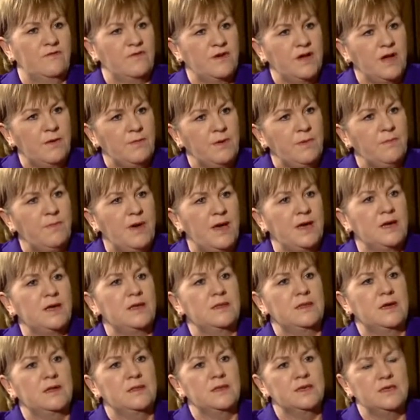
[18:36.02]
coming back
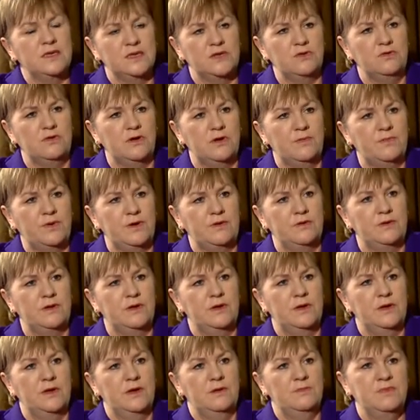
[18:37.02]
in that. This is not about
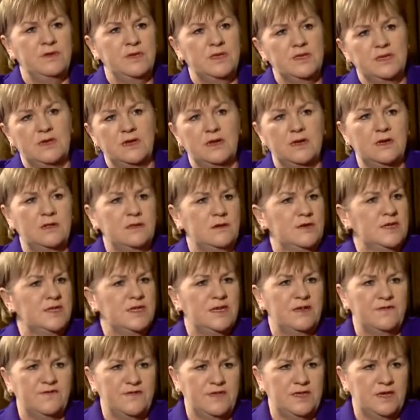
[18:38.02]
being cynical or
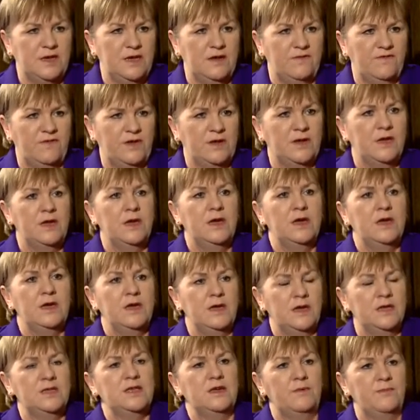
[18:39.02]
self-serving.
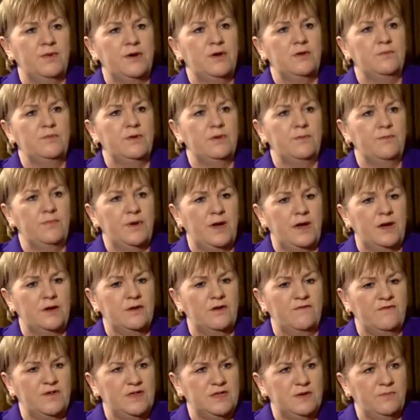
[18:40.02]
It is about being part
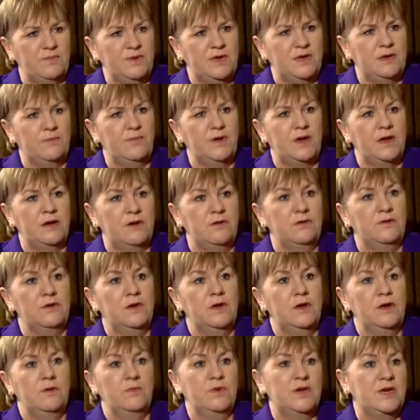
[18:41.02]
of a debate about how
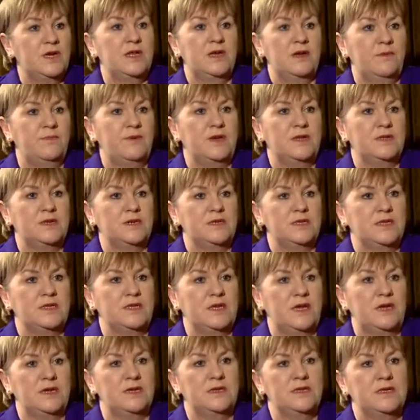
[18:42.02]
we create a better
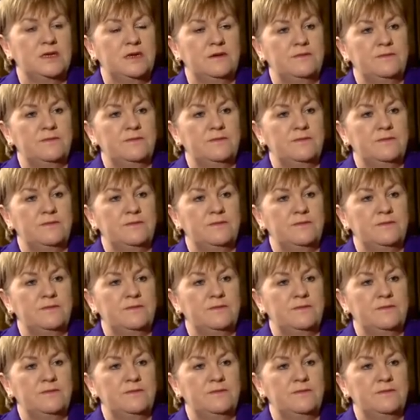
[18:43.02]
society.